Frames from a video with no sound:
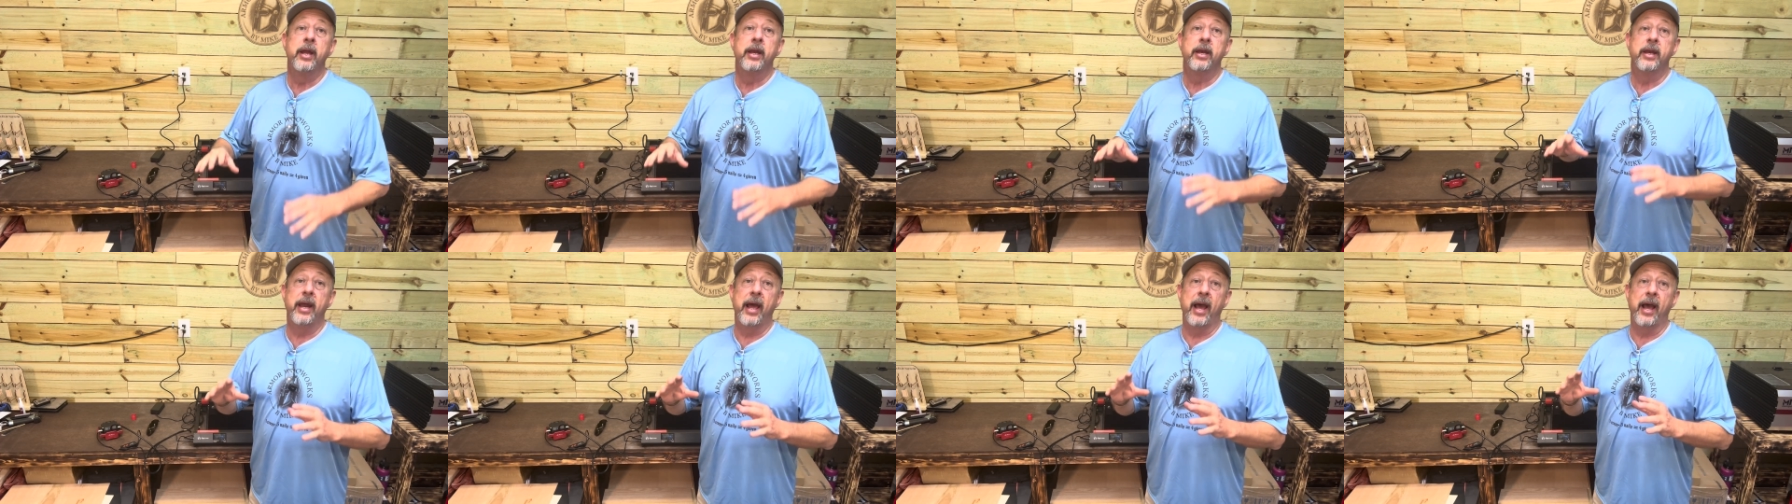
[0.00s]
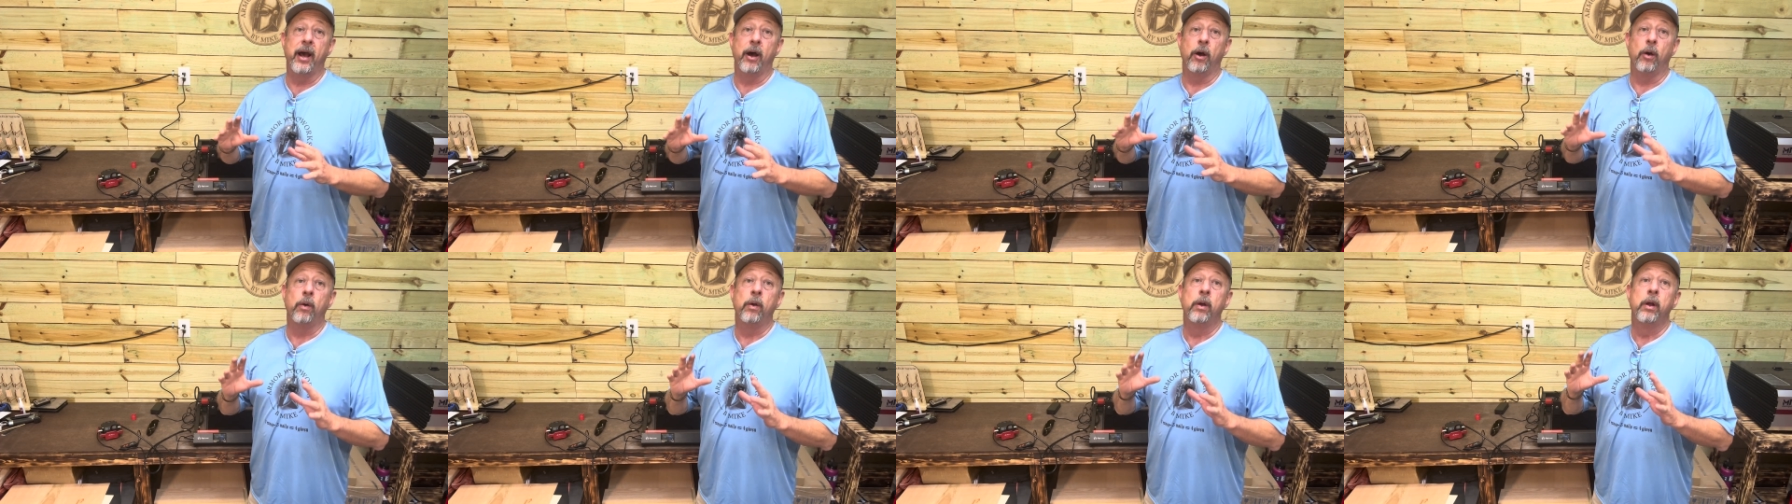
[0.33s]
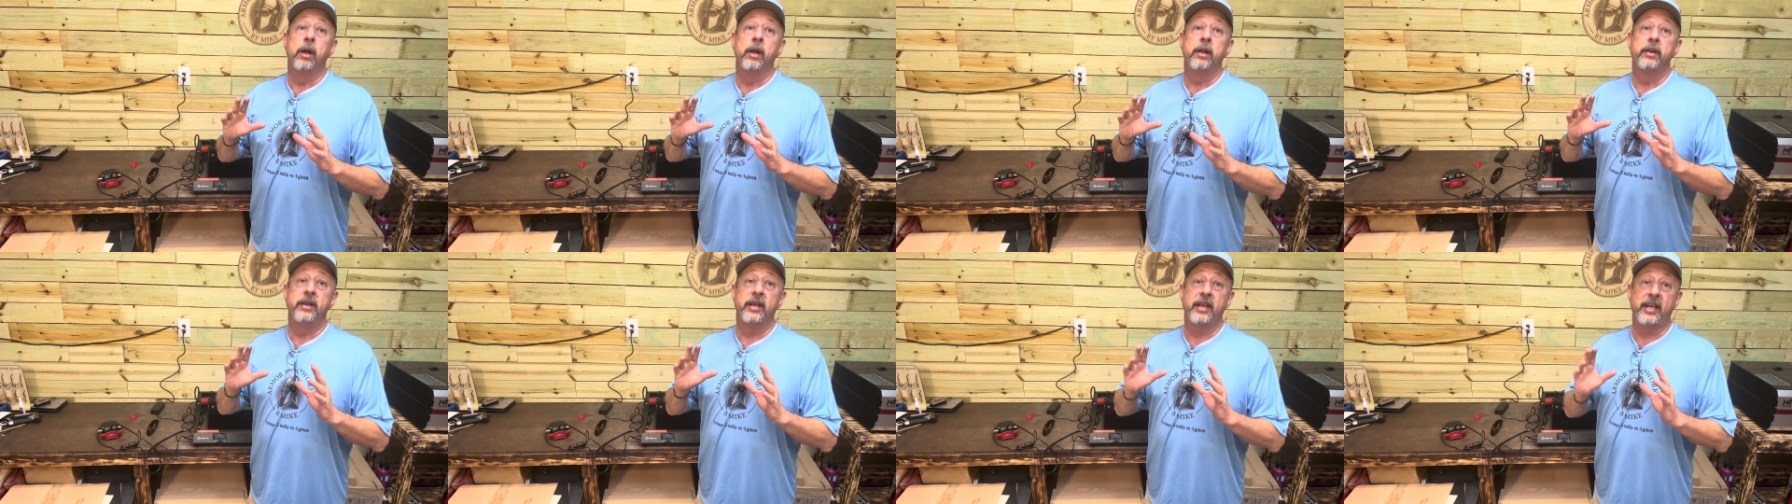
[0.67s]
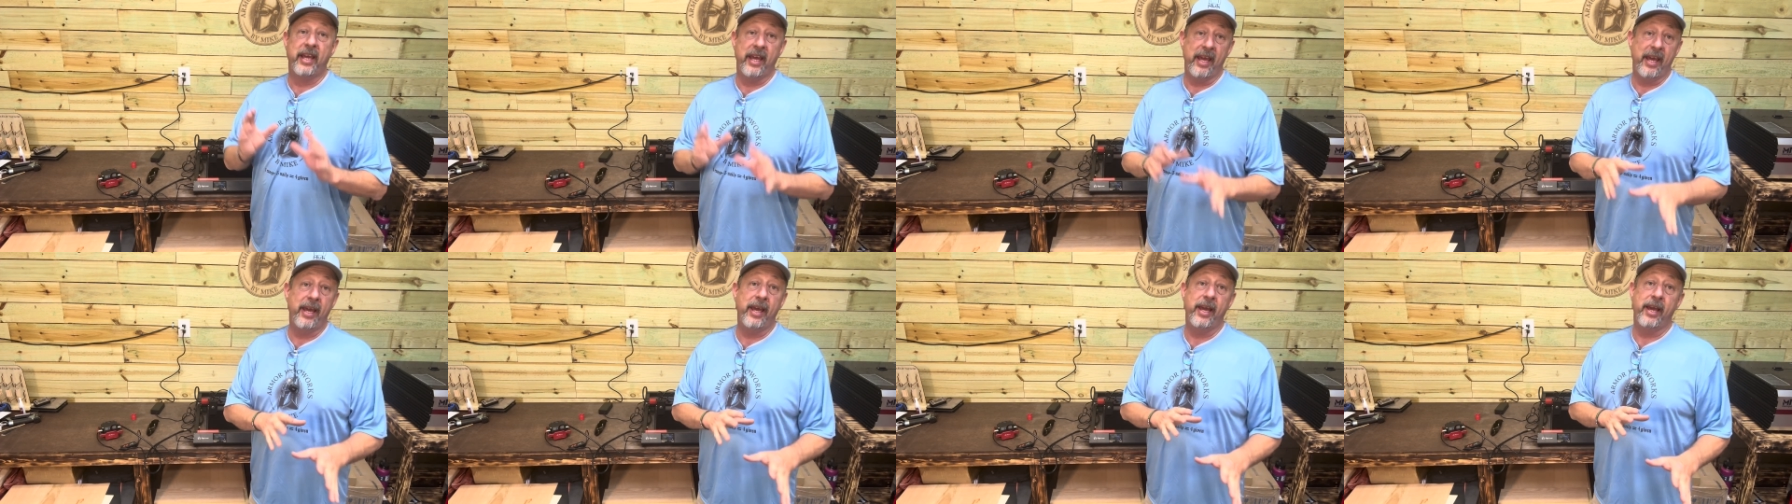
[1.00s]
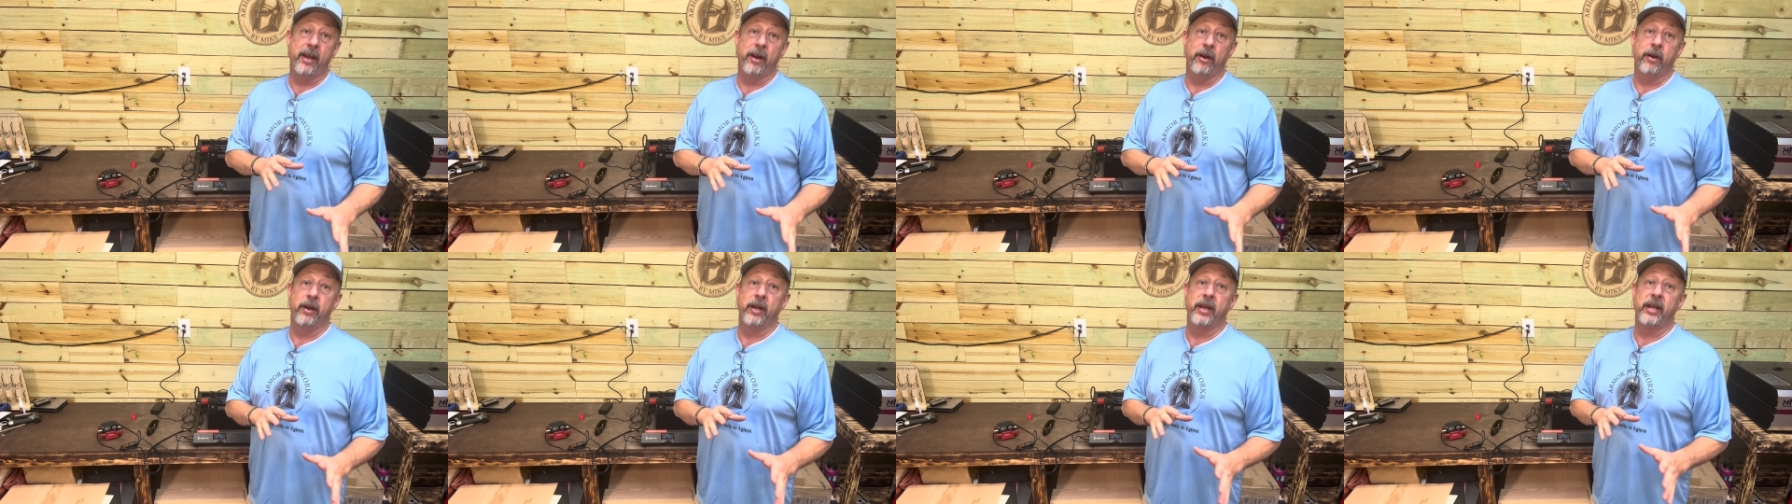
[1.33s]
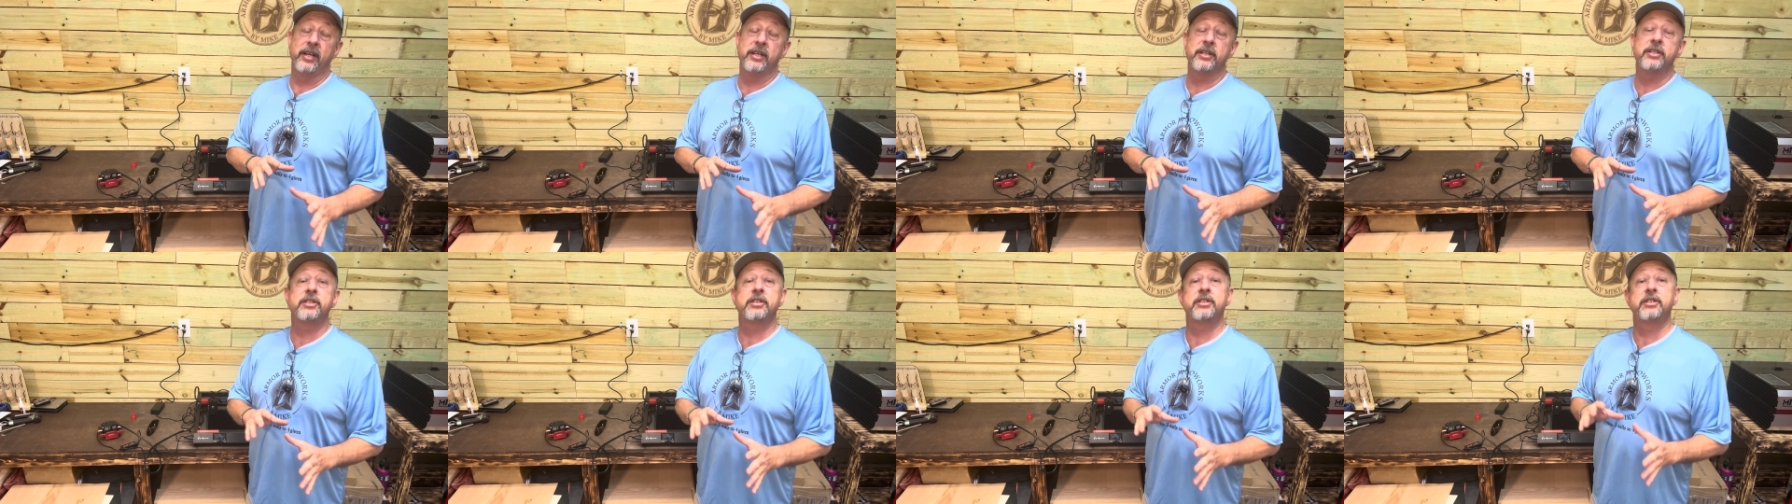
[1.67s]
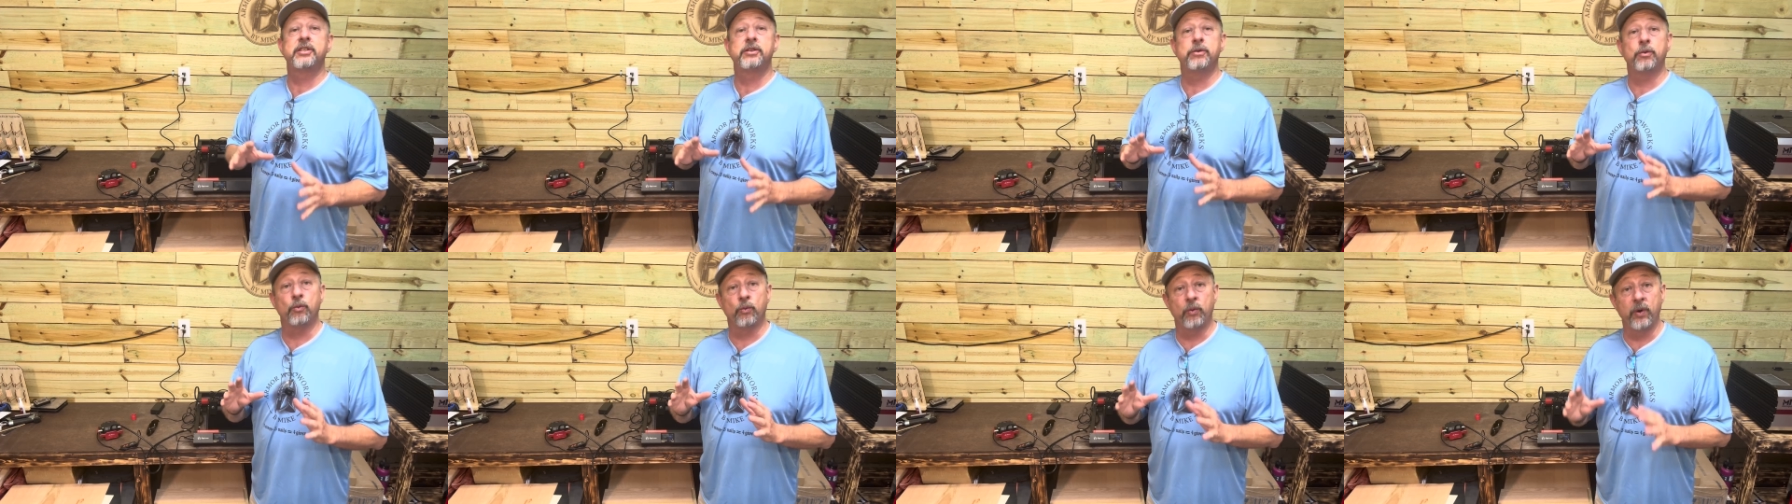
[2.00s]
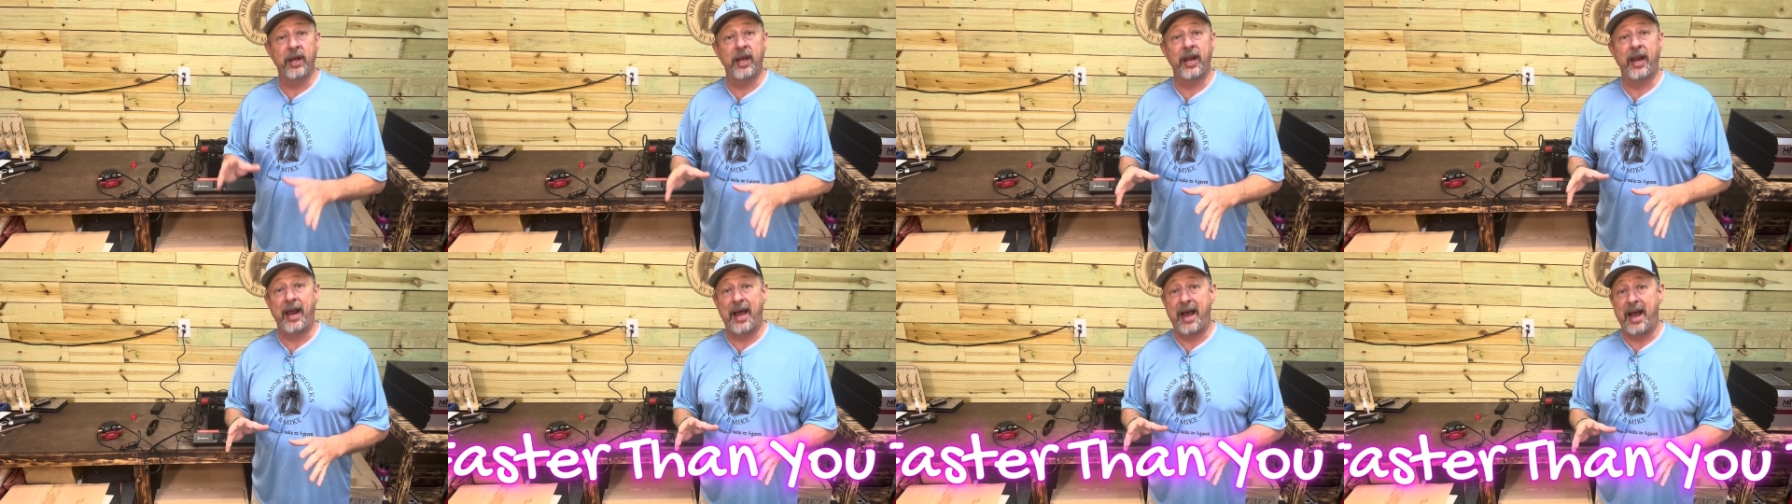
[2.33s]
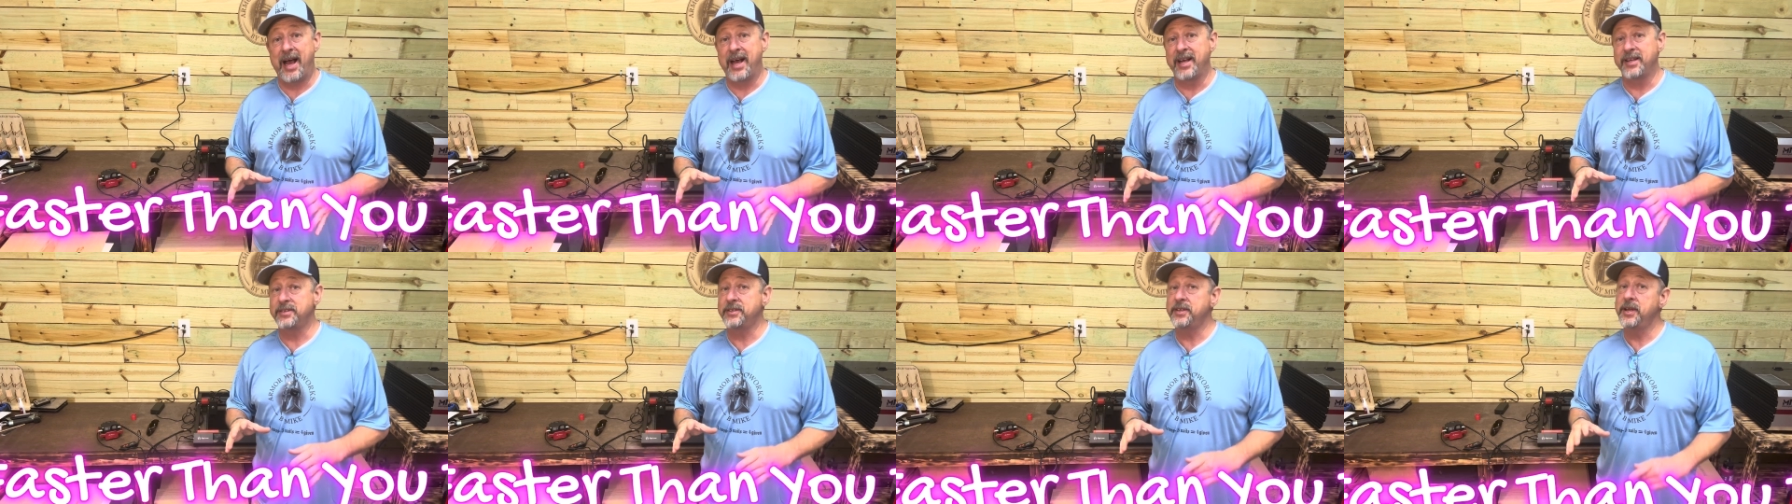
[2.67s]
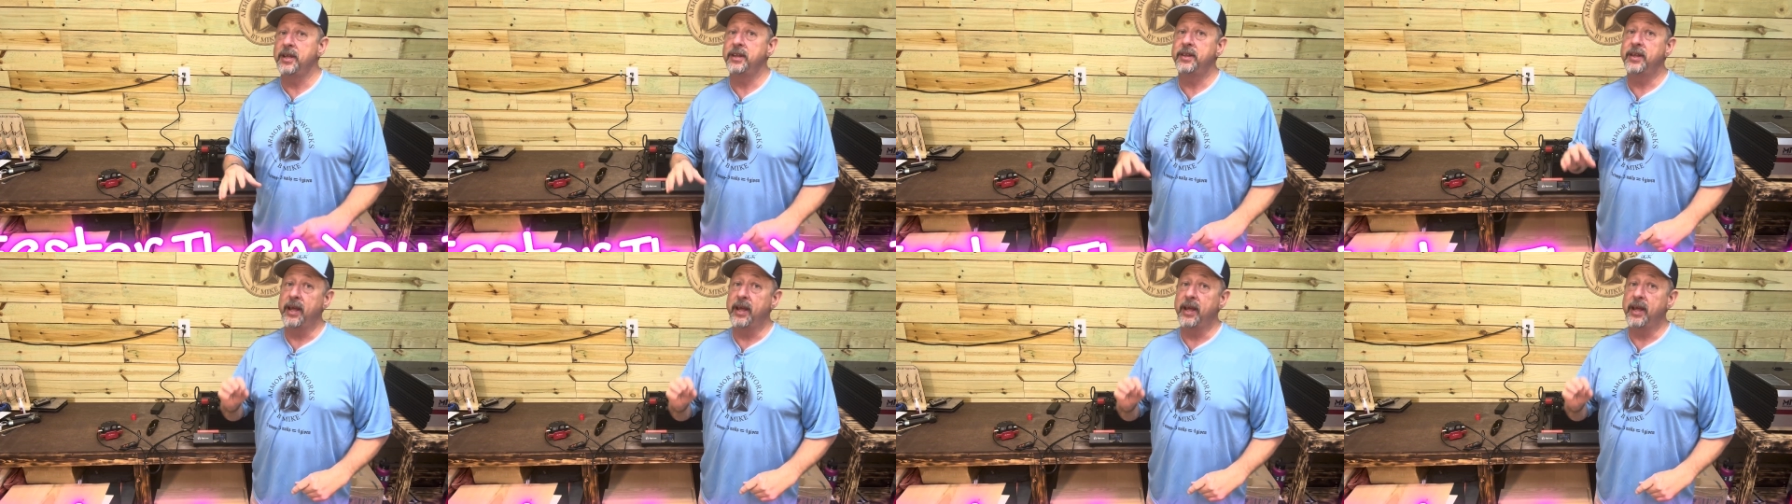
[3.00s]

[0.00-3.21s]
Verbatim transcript: Now, the key here is to realize